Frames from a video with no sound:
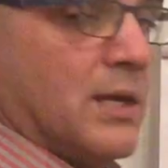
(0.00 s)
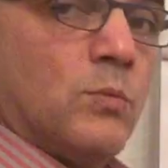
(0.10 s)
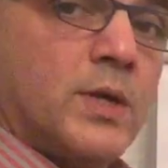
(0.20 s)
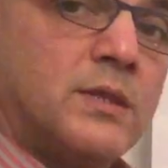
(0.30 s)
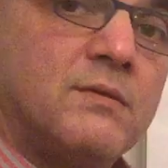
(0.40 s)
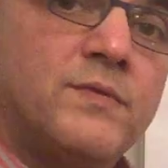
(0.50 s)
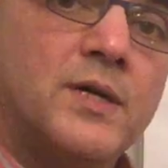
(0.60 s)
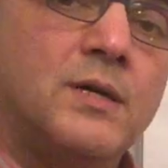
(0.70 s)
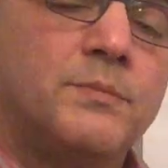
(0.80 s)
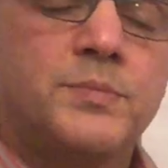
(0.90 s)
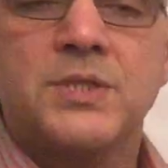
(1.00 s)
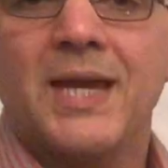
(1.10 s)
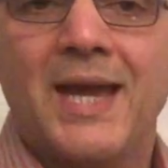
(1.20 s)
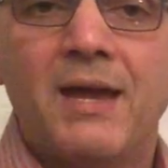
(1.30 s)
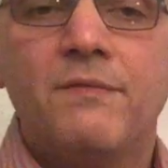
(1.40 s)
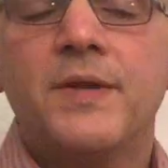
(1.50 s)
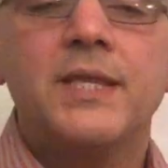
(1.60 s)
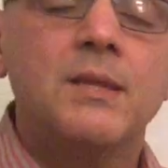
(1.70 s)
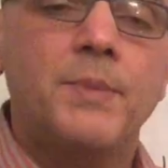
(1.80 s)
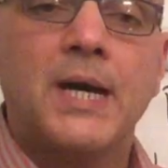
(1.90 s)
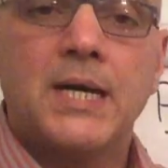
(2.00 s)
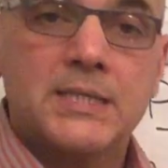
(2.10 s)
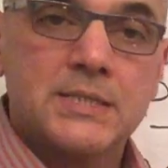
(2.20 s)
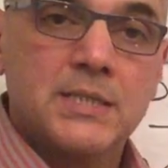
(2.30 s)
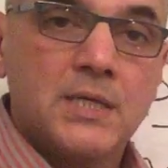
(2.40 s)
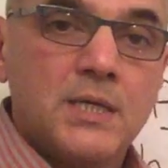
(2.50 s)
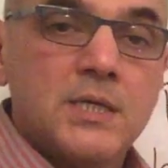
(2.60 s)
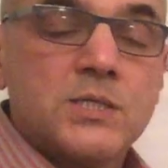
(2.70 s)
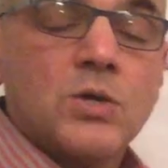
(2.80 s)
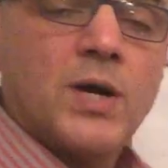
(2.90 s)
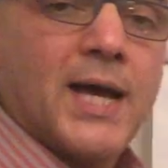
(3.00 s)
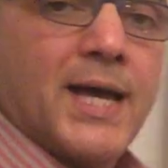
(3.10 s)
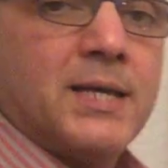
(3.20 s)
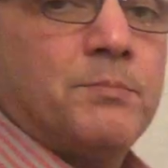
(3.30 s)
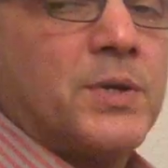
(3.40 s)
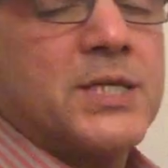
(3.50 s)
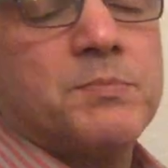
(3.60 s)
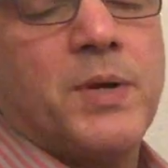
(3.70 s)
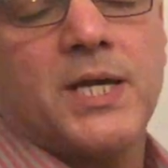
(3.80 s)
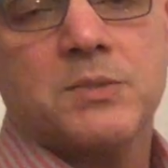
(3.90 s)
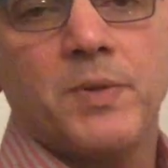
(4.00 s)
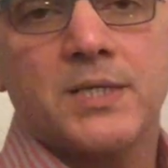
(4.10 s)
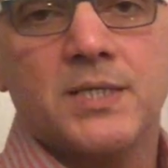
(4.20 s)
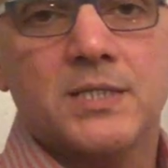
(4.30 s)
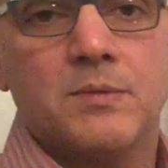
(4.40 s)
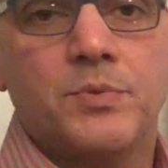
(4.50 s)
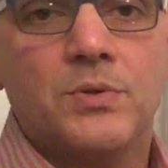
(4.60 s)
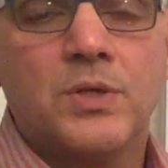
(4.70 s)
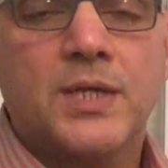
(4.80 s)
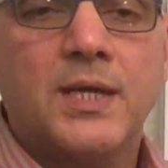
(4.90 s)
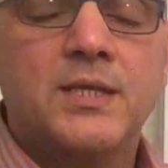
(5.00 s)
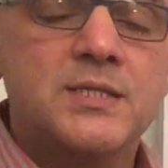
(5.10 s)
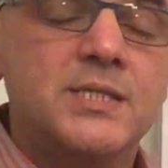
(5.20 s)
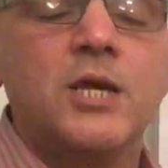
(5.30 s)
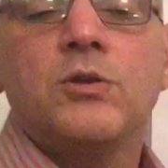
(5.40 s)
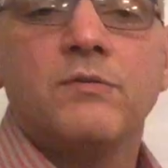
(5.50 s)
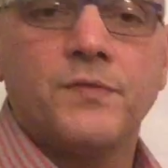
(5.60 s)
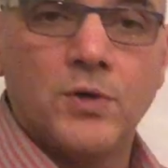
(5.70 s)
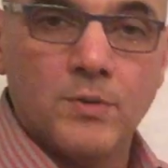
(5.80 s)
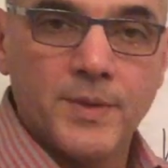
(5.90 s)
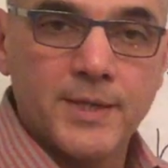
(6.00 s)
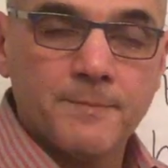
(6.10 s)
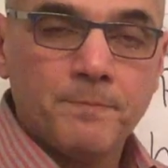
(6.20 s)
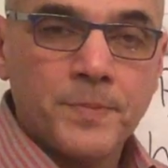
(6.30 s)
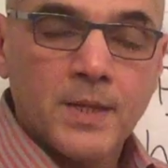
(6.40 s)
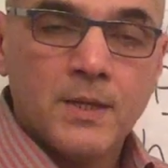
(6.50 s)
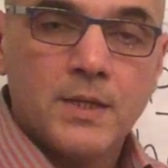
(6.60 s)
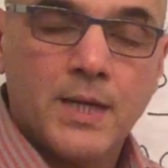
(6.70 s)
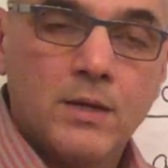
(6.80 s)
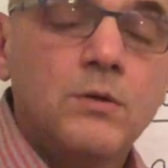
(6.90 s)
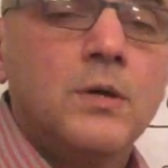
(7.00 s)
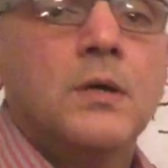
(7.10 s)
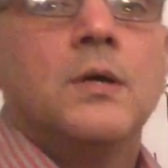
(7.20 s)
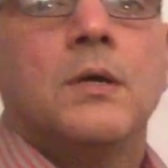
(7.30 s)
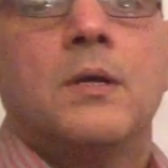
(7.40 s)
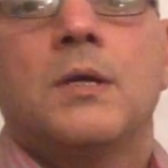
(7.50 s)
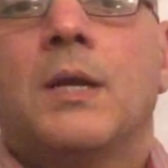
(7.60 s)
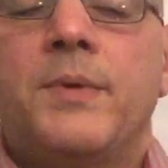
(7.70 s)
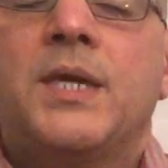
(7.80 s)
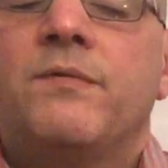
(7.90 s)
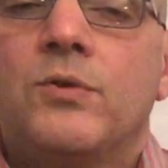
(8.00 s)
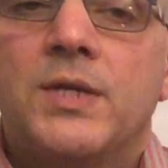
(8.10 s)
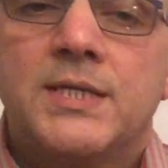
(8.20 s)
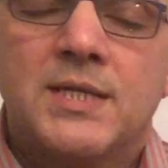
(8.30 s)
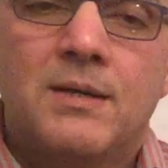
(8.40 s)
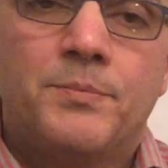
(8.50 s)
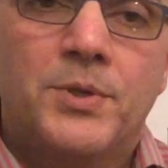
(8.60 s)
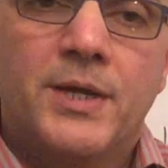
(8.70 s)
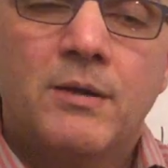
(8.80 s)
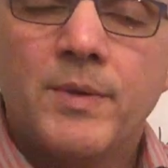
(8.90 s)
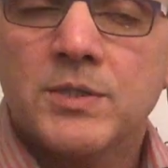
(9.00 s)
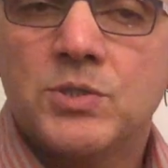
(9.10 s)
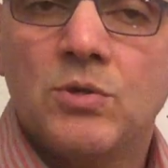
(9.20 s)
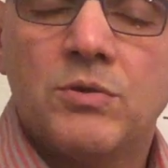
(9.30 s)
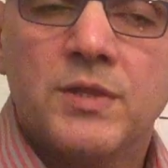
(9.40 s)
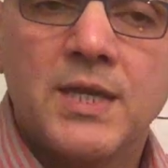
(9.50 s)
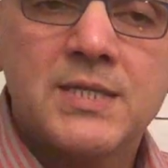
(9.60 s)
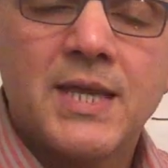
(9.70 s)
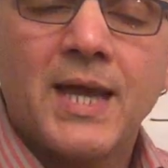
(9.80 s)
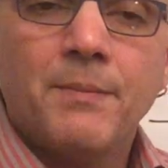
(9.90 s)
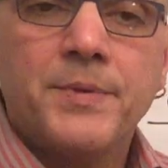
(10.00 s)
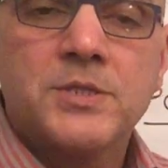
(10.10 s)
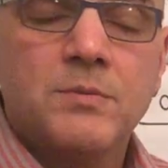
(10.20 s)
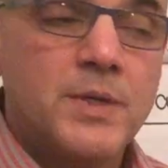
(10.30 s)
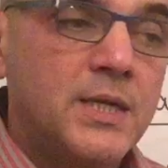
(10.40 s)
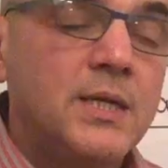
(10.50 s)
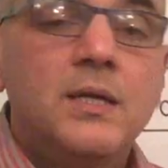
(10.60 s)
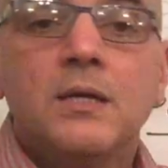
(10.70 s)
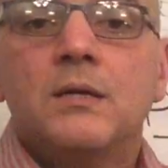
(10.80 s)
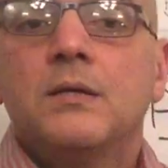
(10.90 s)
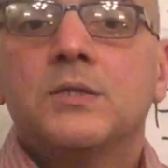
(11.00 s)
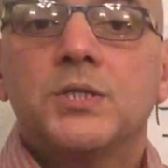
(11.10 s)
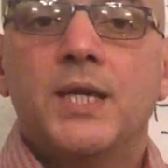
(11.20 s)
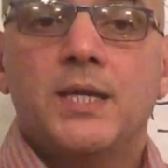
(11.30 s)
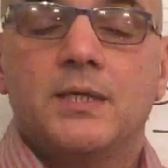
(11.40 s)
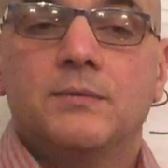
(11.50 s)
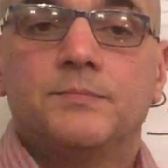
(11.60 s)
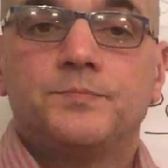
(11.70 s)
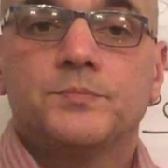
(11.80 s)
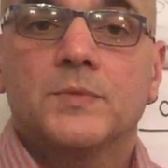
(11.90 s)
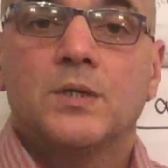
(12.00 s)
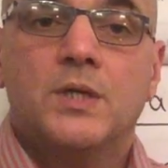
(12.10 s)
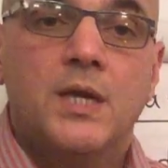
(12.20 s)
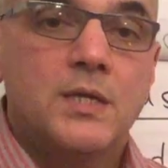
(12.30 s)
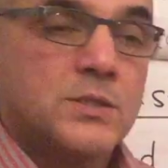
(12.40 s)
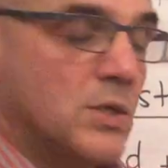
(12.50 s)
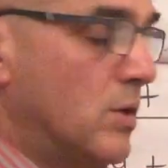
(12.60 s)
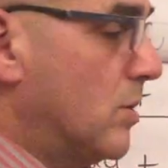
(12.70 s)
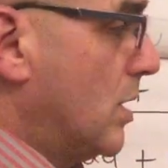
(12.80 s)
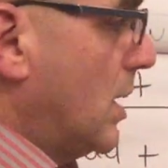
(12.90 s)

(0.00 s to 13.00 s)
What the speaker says: it with the verb to have in the past. So had plus past participle. Okay, this is how you form it. Now, let me give you an example here about two things that happened to me today. Okay, so